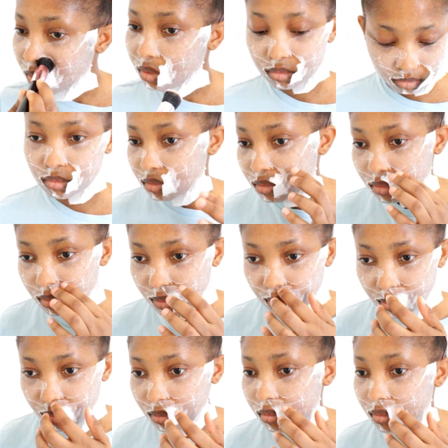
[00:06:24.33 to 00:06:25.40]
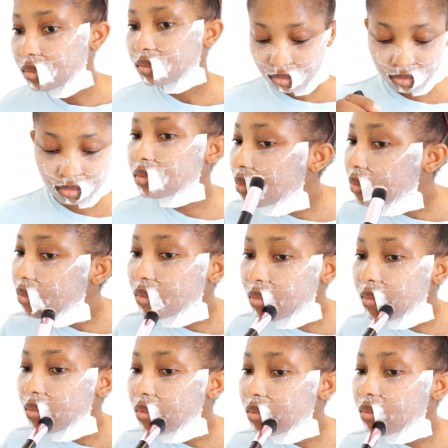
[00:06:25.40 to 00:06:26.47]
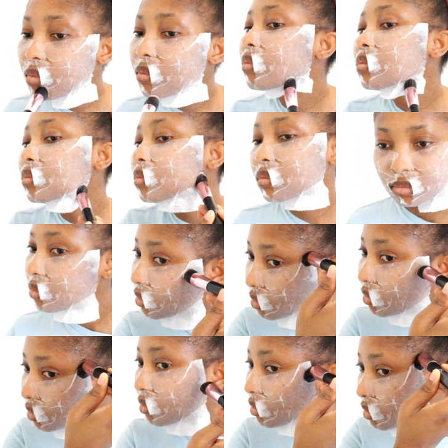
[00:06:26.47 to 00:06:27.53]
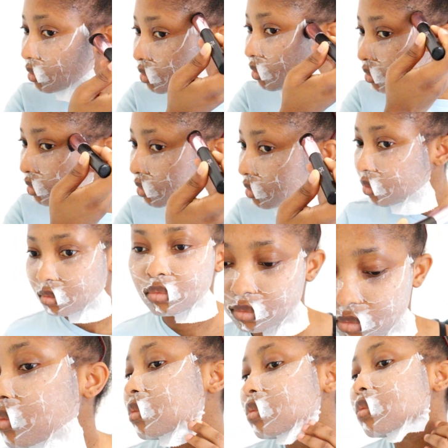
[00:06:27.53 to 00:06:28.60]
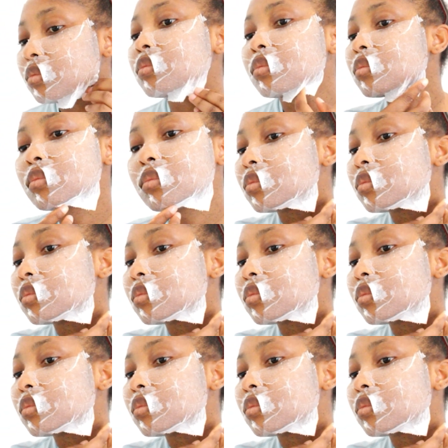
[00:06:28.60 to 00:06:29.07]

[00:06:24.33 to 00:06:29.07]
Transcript: And yeah, you apply the egg over the